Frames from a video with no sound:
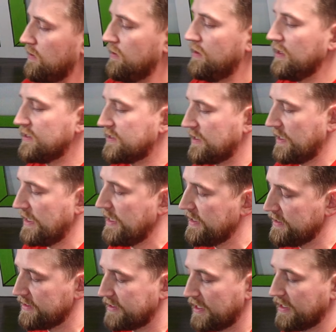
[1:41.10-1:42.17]
this
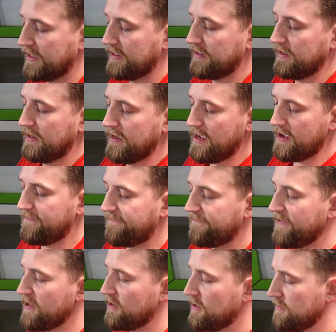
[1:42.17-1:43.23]
is a
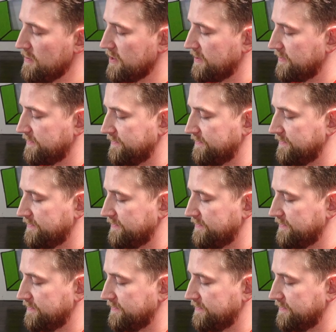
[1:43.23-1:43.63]
film